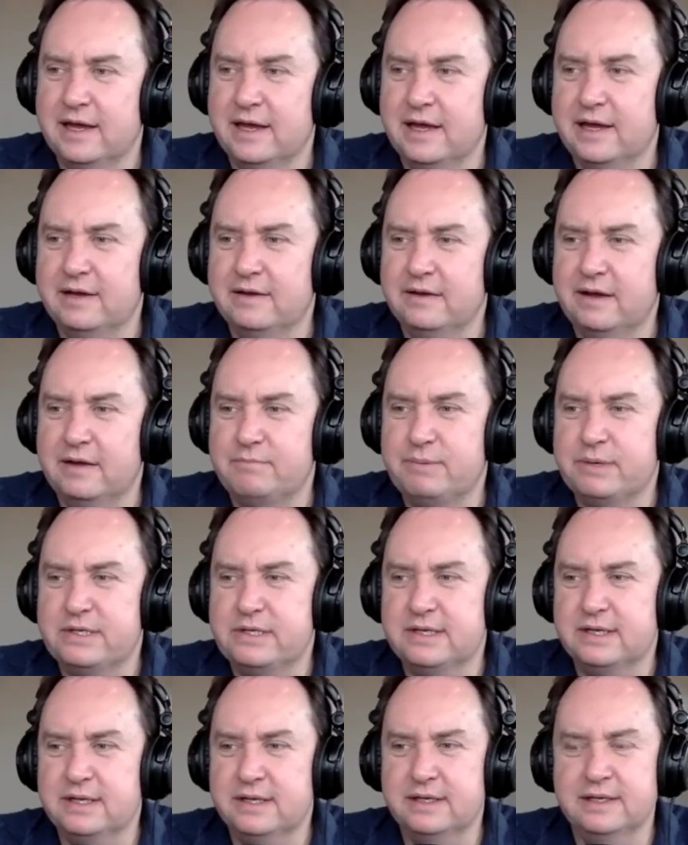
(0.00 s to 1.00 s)
Uh, I'm
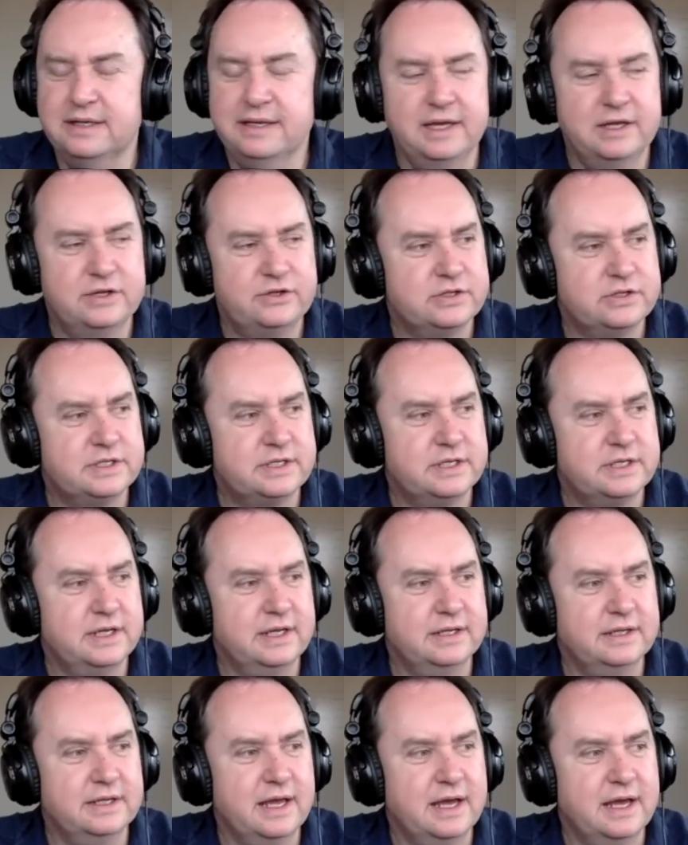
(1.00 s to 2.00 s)
particularly interested
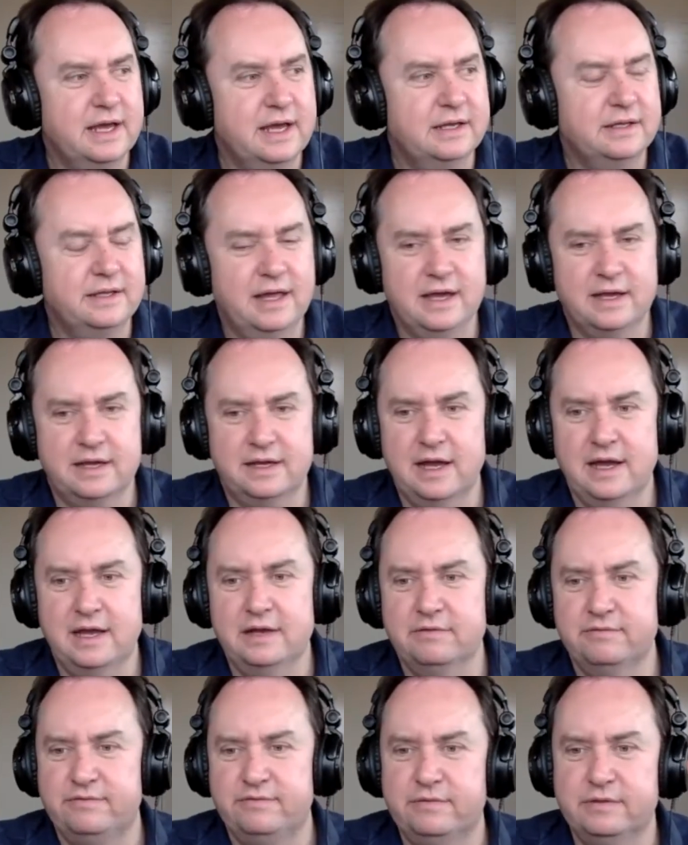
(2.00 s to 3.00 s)
in that that kind
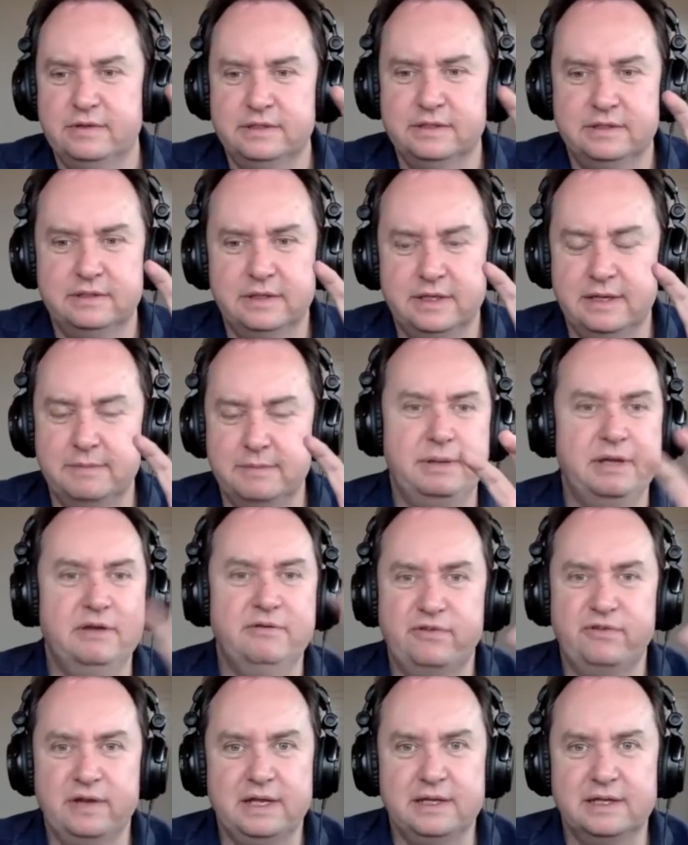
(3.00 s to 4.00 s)
of
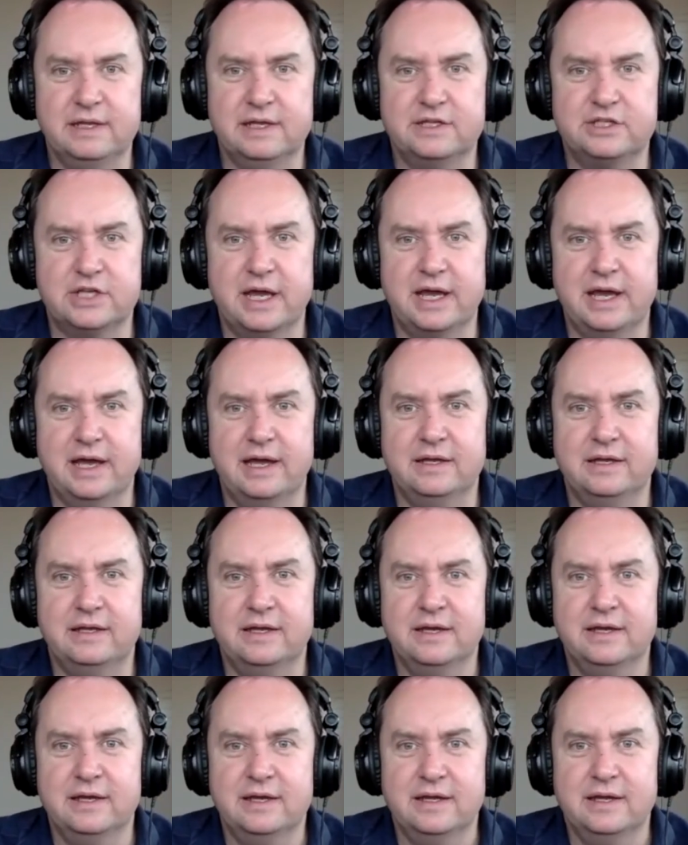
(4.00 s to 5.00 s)
epiphany that you had.
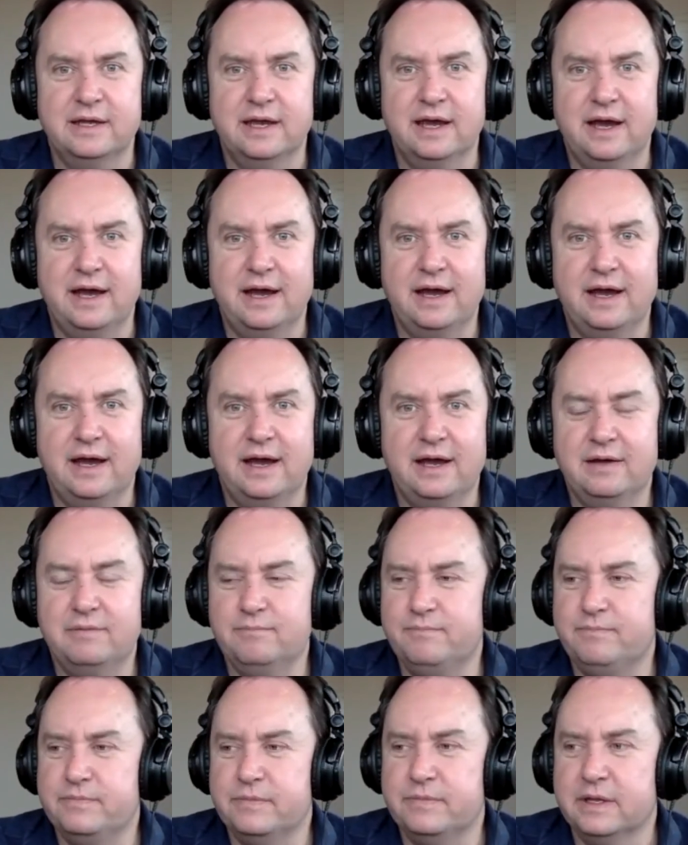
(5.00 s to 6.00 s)

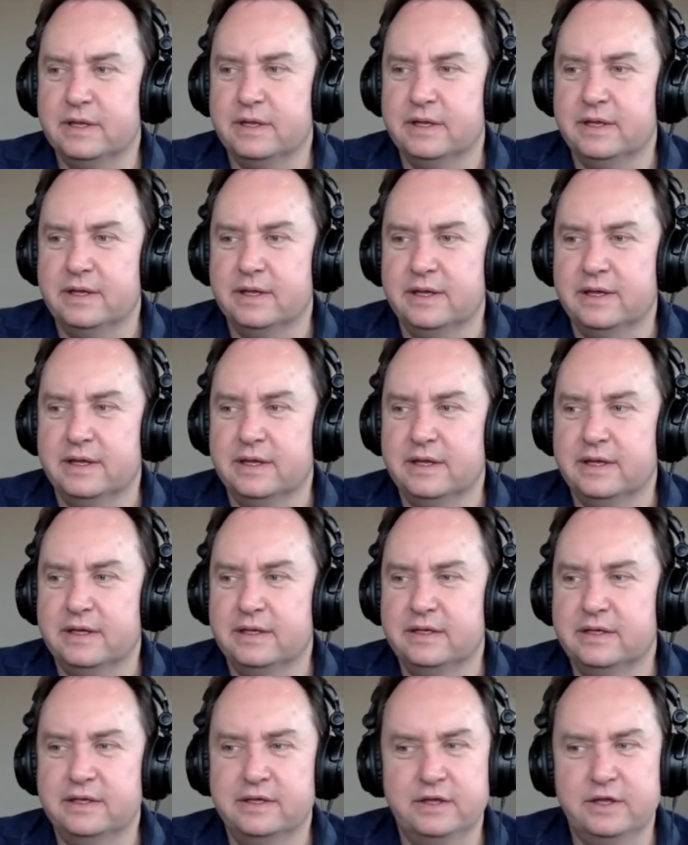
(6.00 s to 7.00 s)
Um,
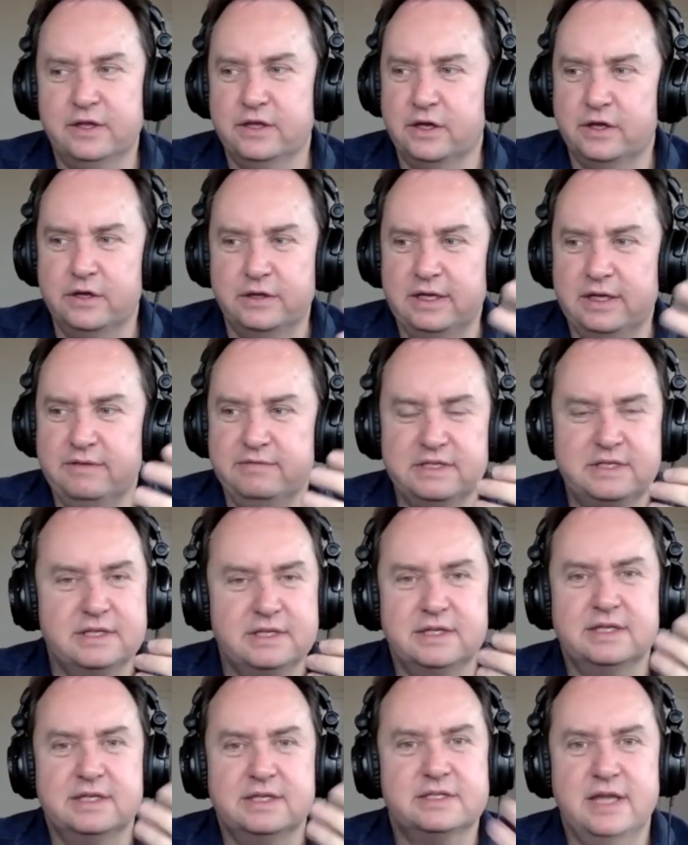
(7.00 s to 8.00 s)
even to
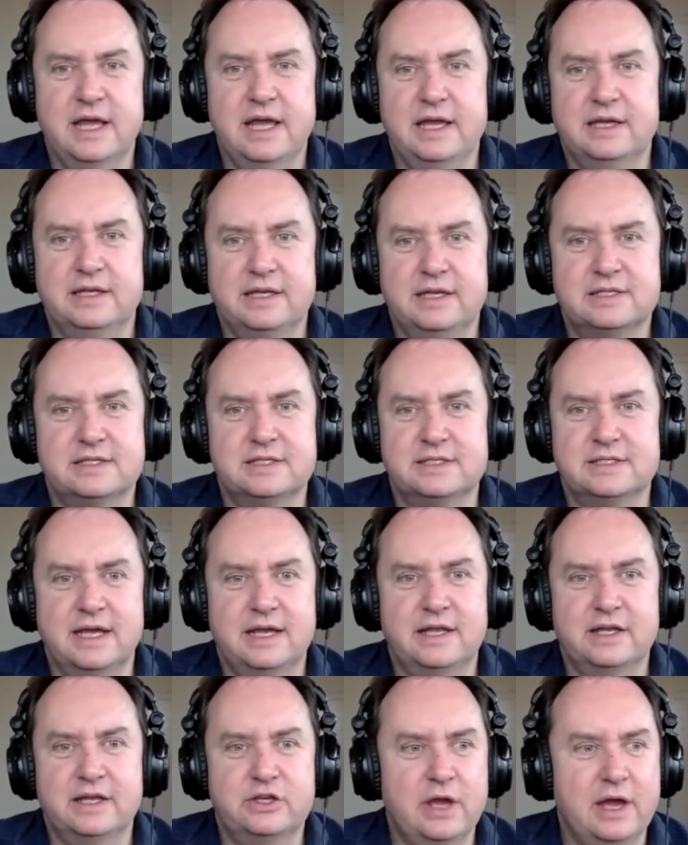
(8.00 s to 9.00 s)
this day, it doesn't
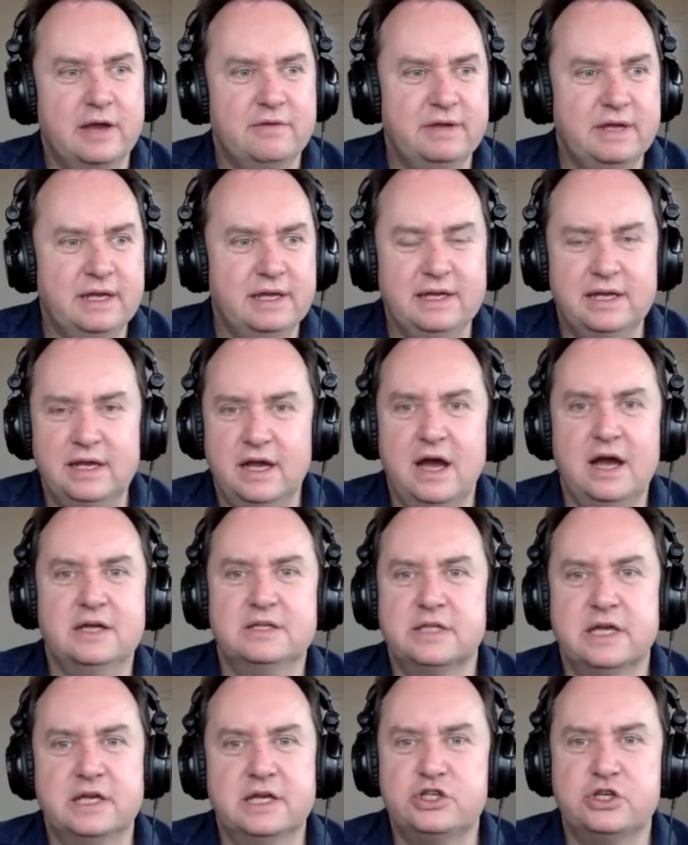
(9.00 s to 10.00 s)
sound like you have any
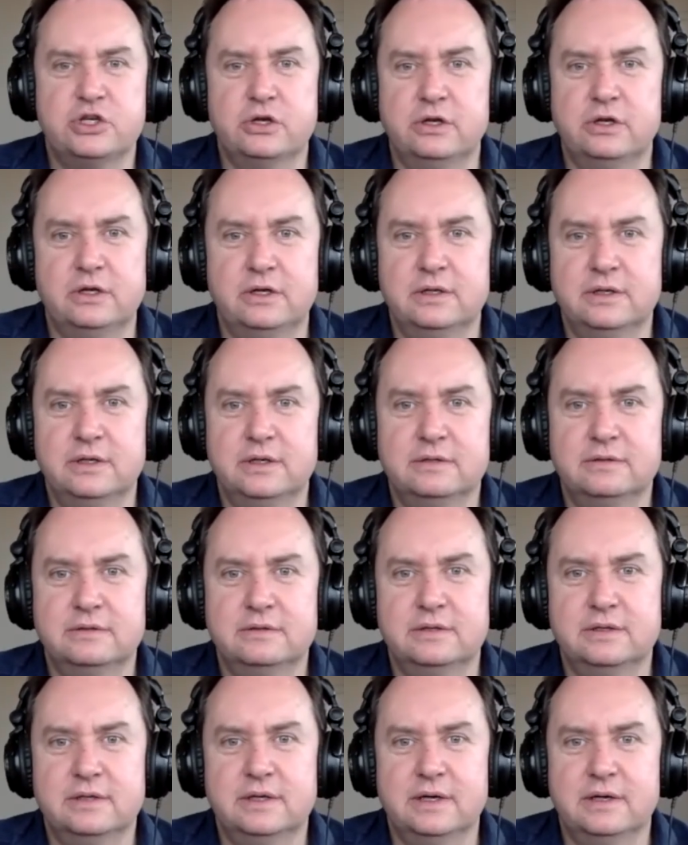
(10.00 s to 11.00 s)
causational
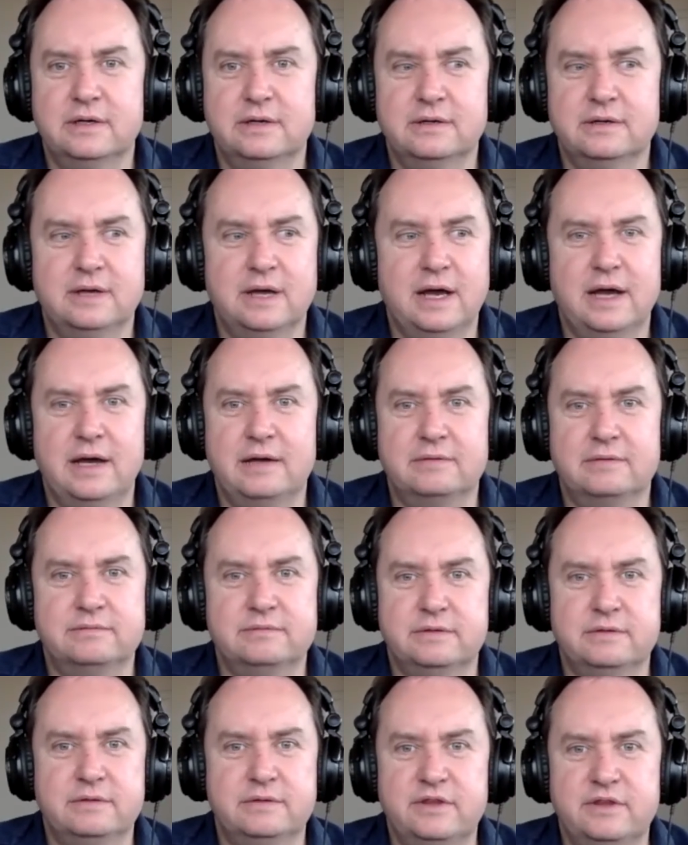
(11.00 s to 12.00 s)
uh,
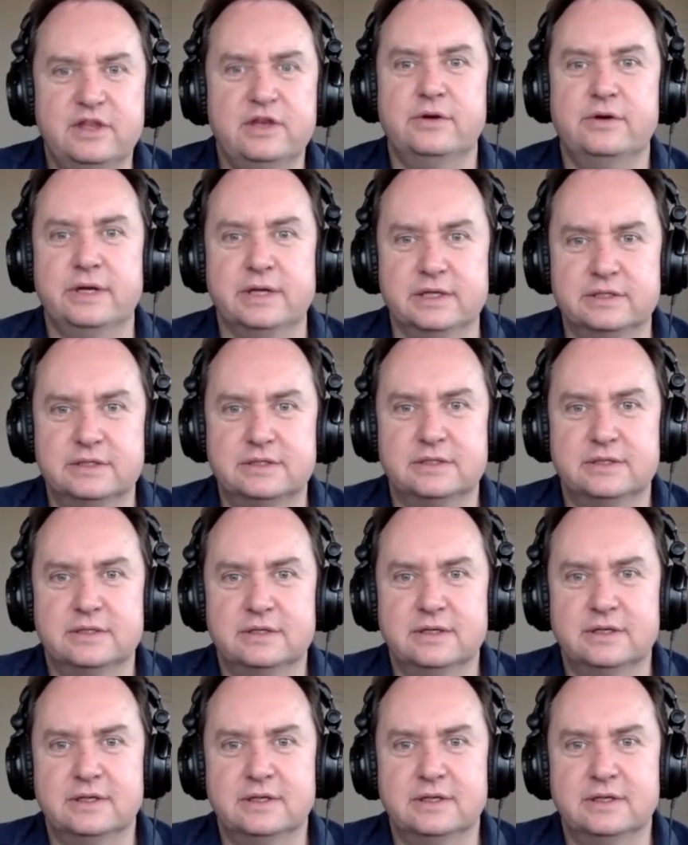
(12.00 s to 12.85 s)
theories.